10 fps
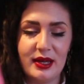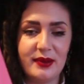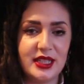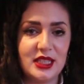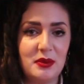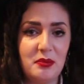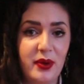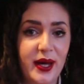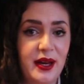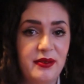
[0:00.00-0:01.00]
which has been
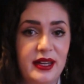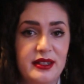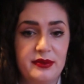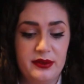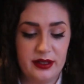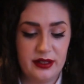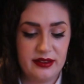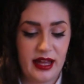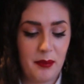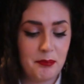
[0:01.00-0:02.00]
perfect for
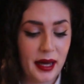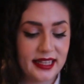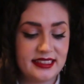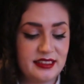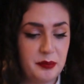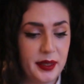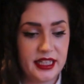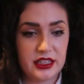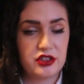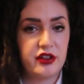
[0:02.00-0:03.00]
that massive
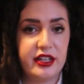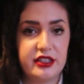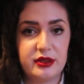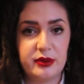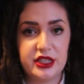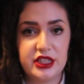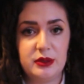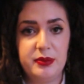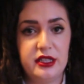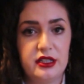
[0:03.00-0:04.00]
pink trend which
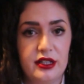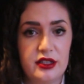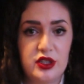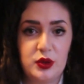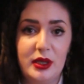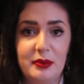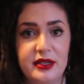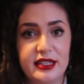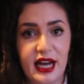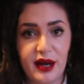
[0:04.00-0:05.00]
has been
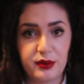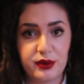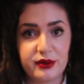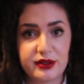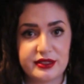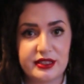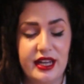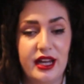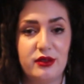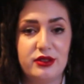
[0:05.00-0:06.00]
sweeping the catwalks
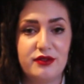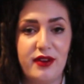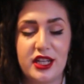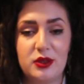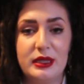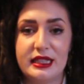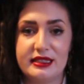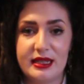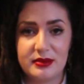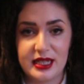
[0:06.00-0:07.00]
at London Fashion Week in
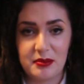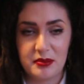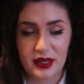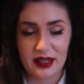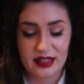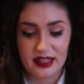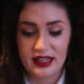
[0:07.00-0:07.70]
September.